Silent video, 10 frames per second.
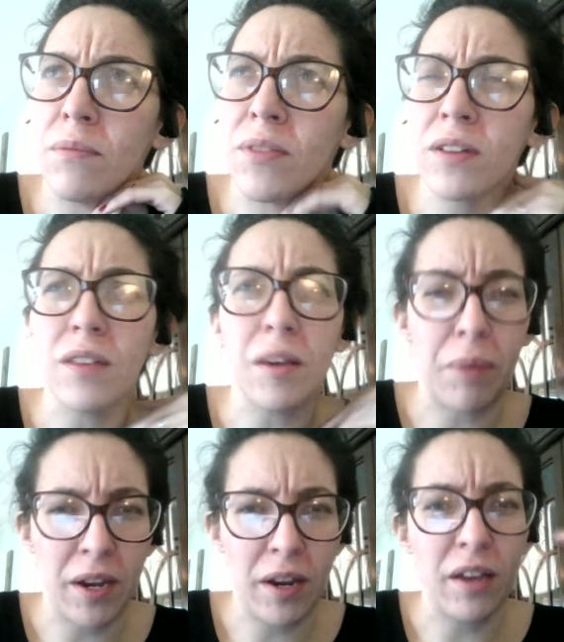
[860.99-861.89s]
things like
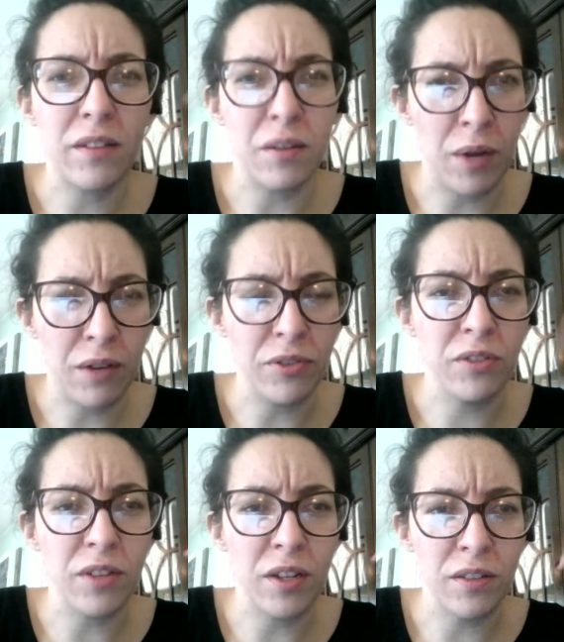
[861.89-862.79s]
pancakes and
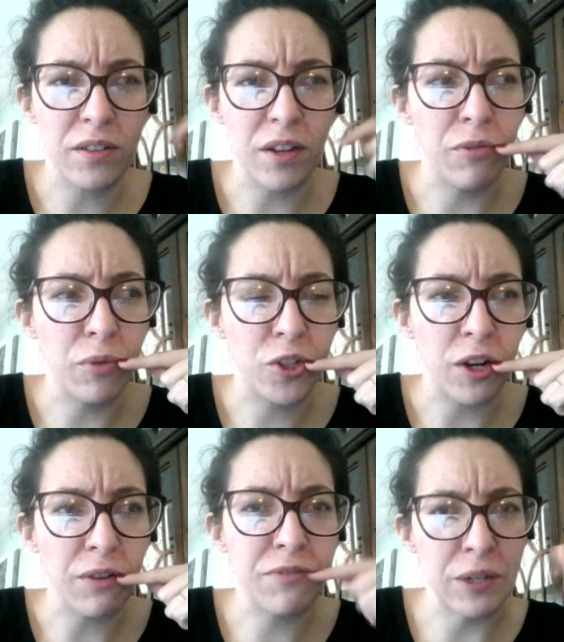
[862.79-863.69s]
waffles and stuff, which
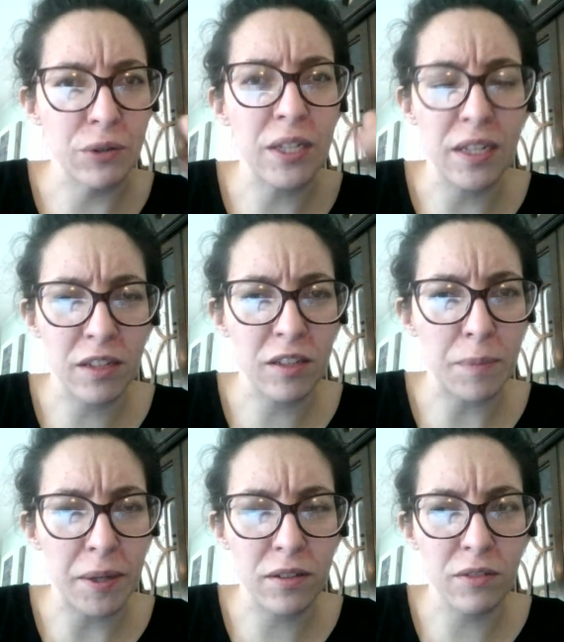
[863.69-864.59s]
are fairly
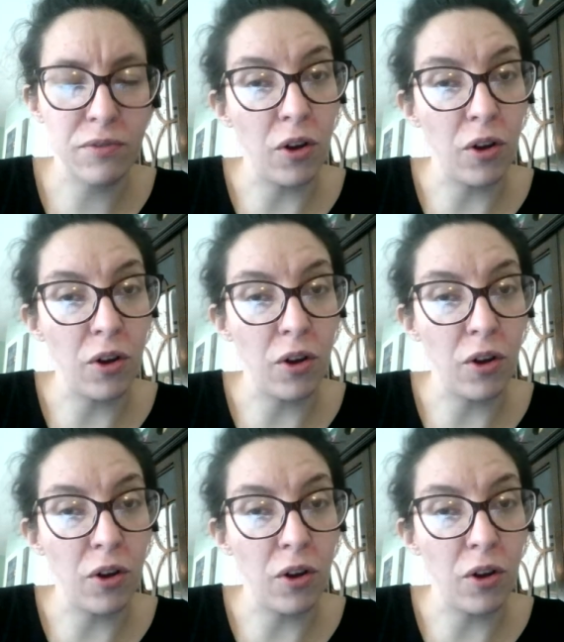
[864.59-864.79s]
inexpensive,